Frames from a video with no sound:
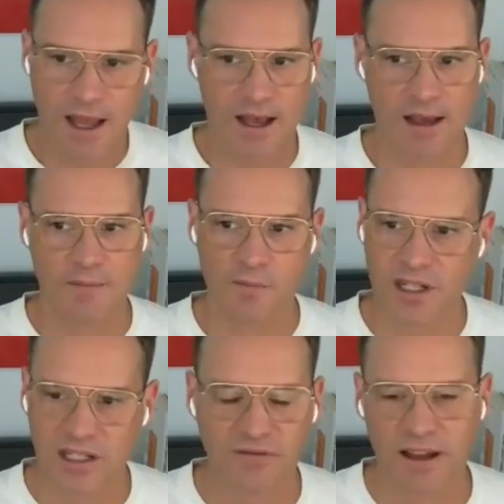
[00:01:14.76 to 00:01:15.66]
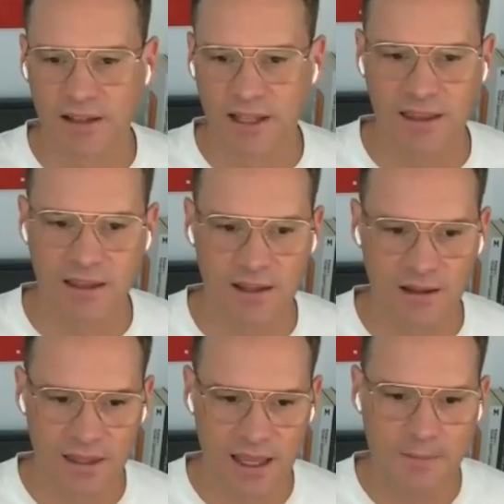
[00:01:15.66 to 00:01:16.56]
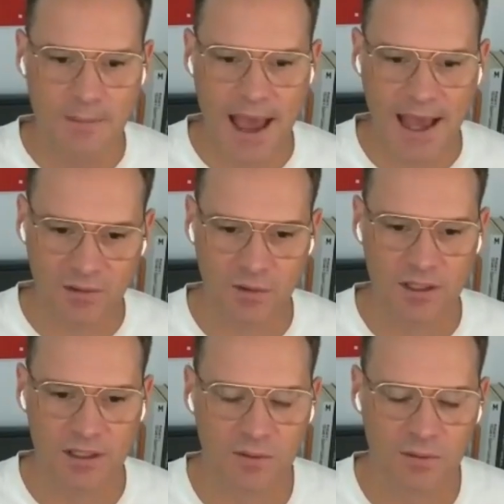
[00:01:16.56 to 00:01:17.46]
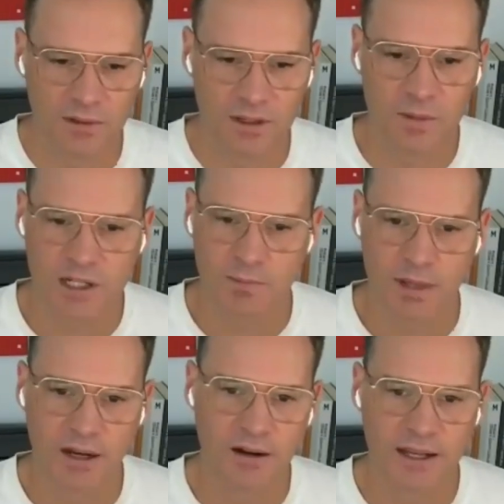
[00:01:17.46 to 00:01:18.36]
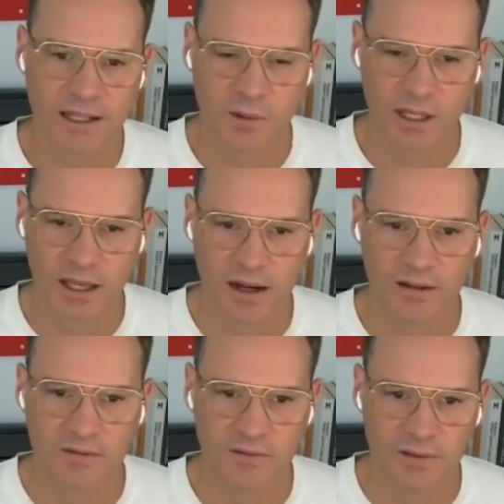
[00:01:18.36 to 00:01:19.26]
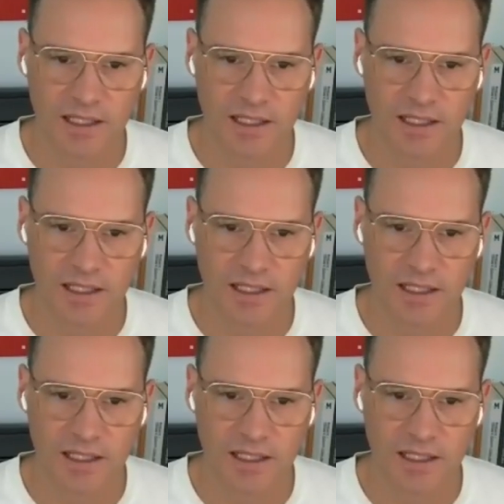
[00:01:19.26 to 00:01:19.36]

um, we just found like the the impact was was much bigger as we kind of